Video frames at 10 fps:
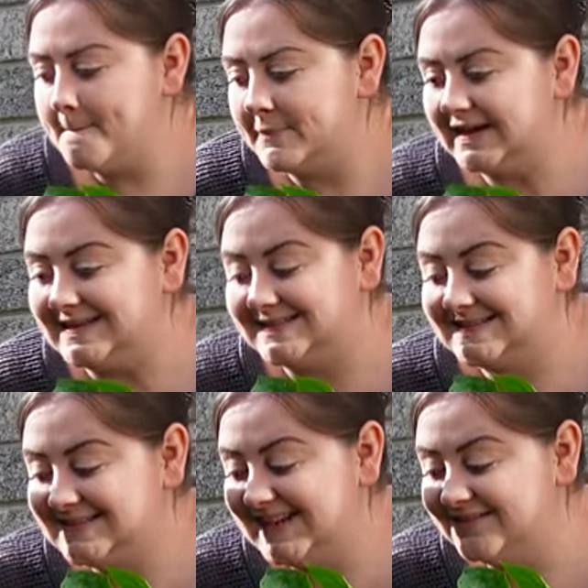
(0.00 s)
But it is
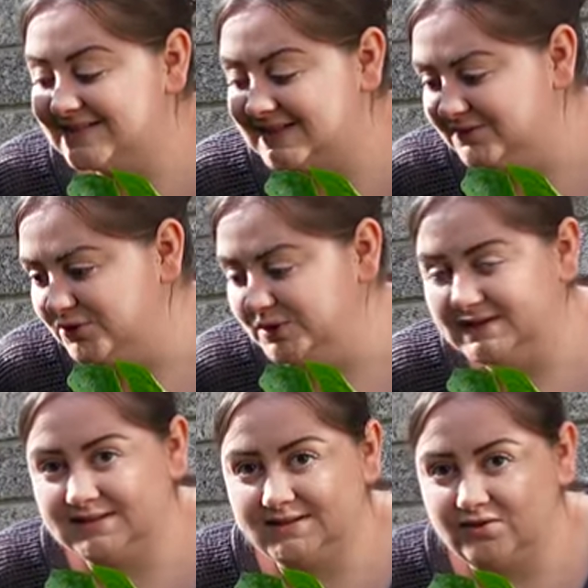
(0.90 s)
seriously rooted
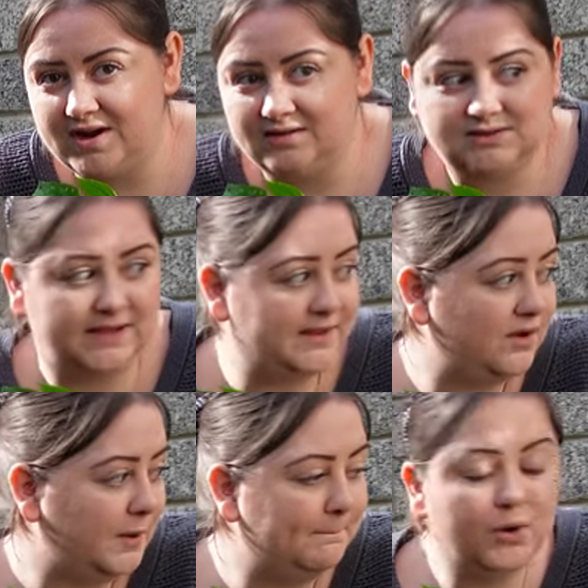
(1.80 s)
into the ground, and then I
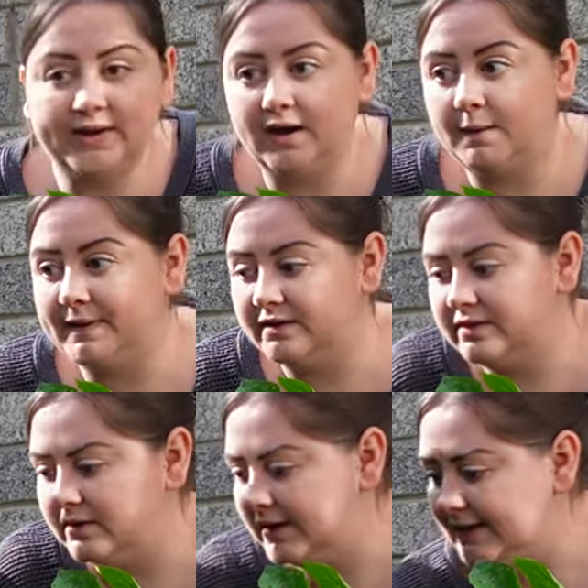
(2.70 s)
can put it up in a
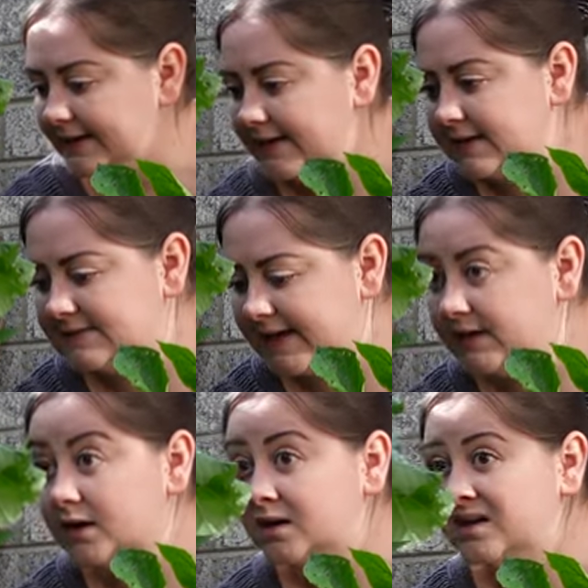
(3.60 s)
thirty litre
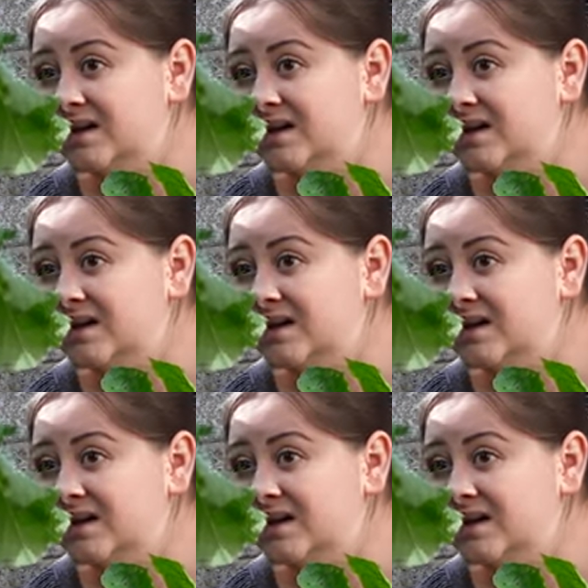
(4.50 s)
container.